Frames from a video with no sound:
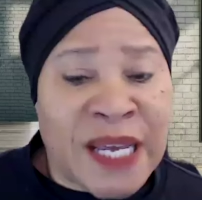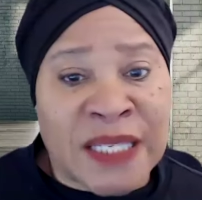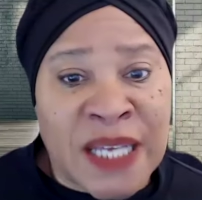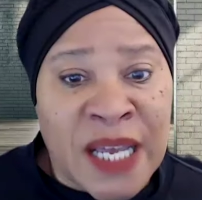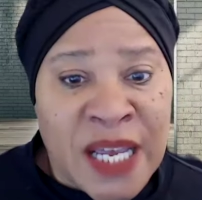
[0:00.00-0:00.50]

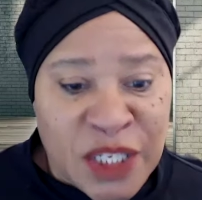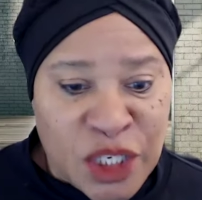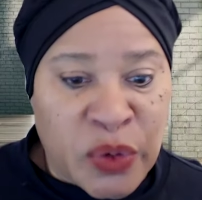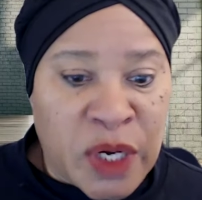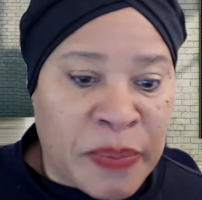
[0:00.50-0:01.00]
Dex
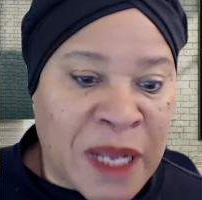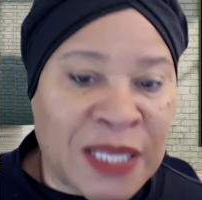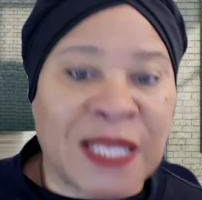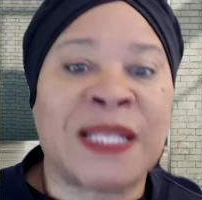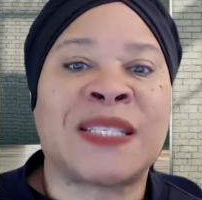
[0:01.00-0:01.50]
showed up
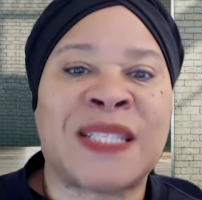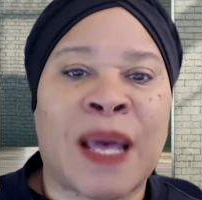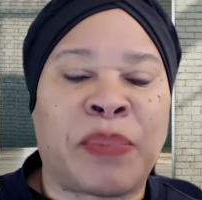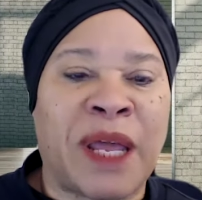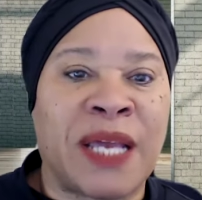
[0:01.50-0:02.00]
at the, this is
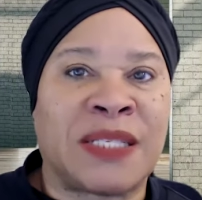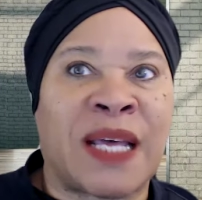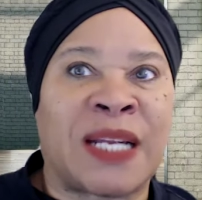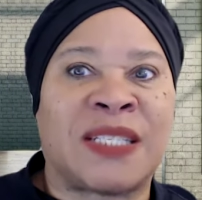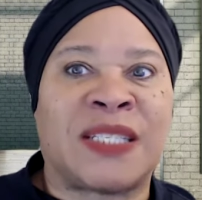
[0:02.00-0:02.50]
that place
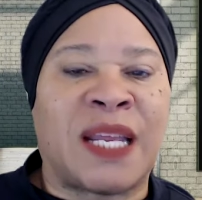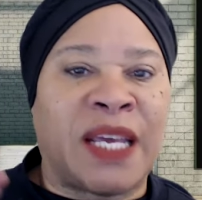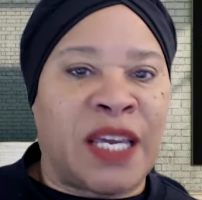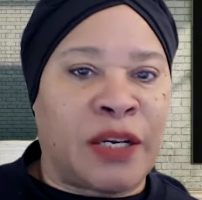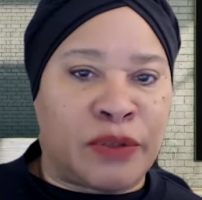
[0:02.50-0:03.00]
that
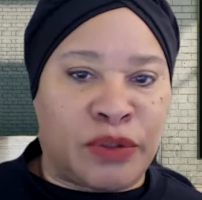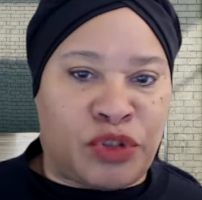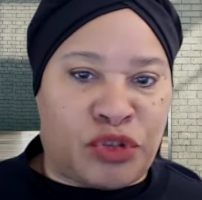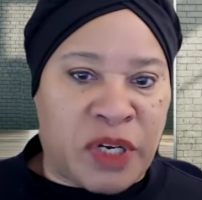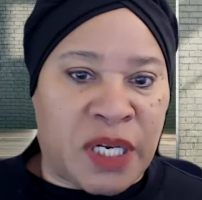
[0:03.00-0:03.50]
Stella
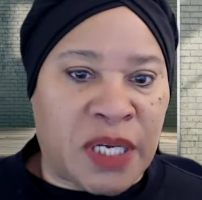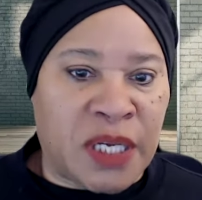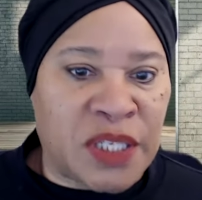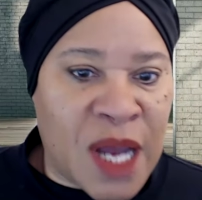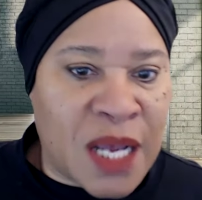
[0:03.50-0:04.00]
introduced Trina
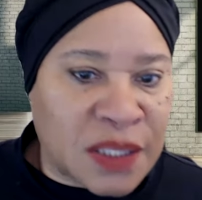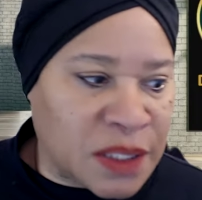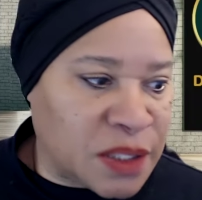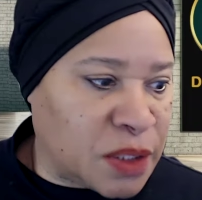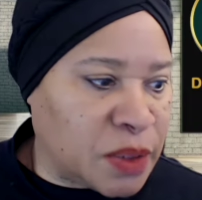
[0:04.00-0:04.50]
and
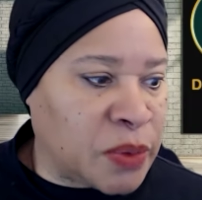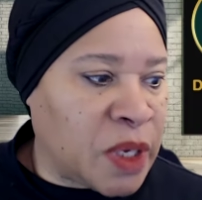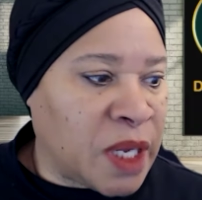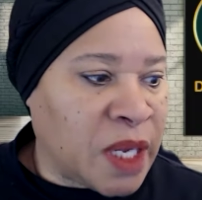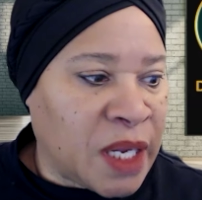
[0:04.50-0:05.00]
Jocelyn
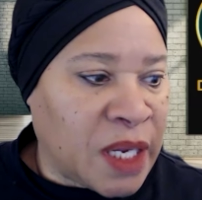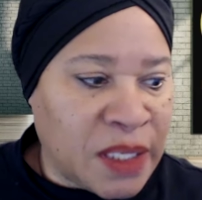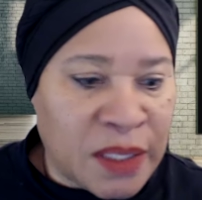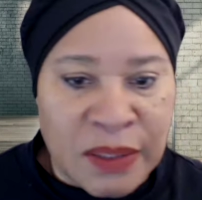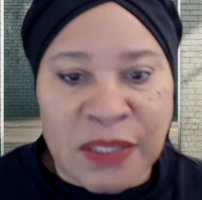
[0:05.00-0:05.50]
to.
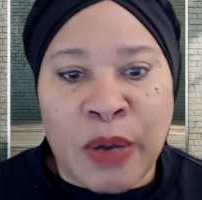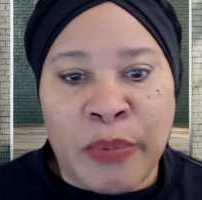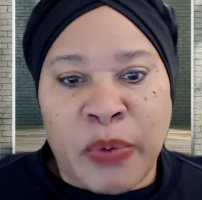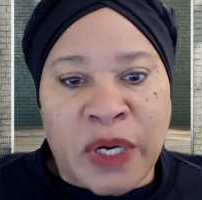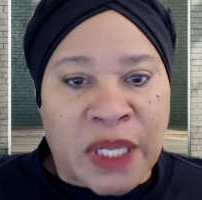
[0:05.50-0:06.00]
You know, this is
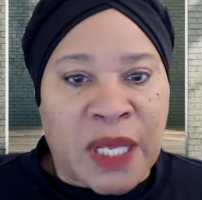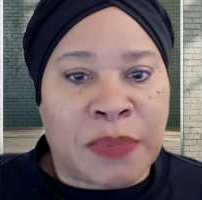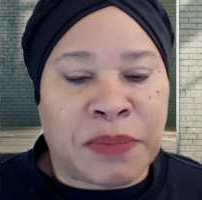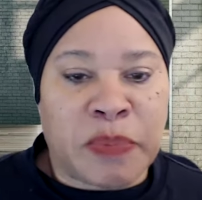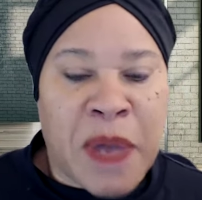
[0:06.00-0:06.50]
going to be one of the
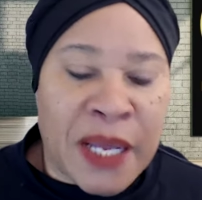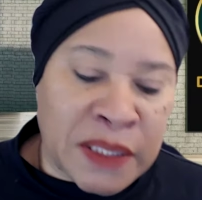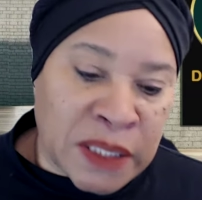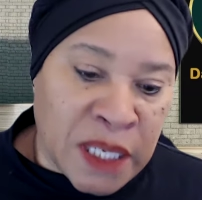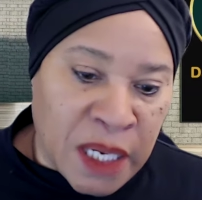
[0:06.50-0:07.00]
hip
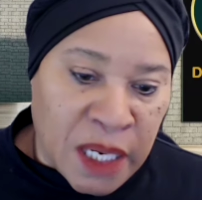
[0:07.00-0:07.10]
spots.